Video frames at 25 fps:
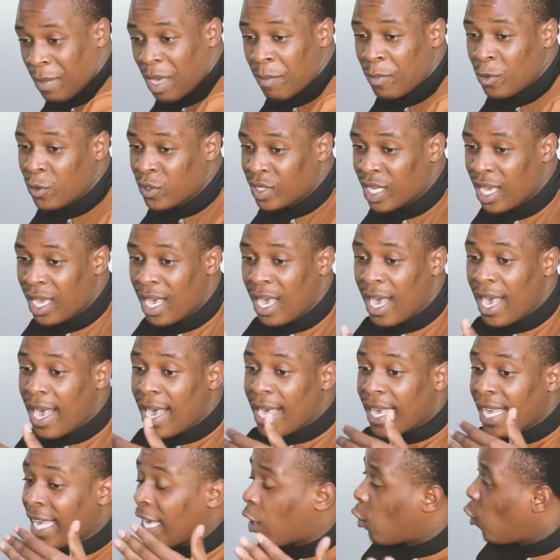maybe you say
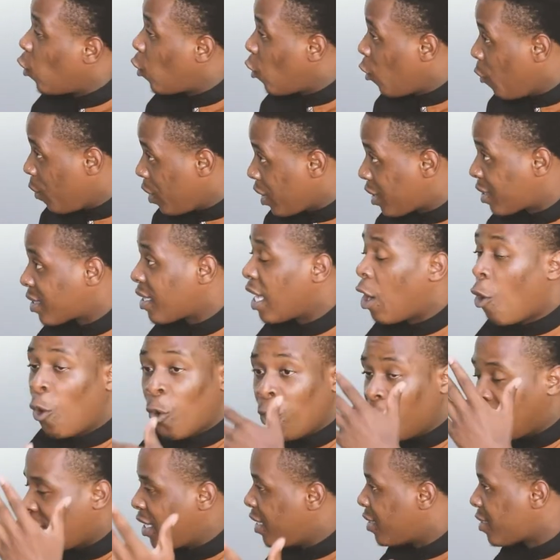economics,
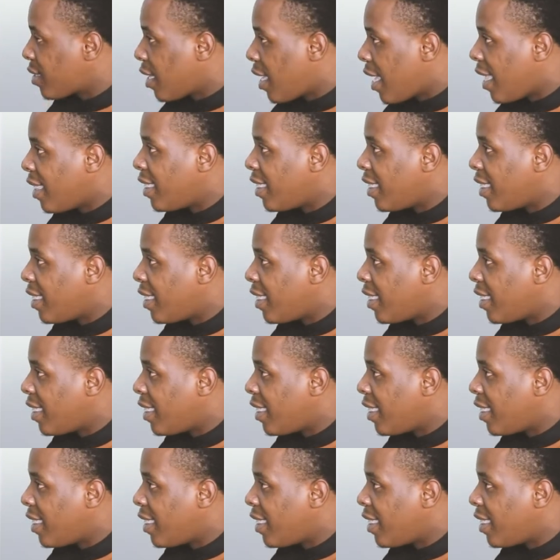all this.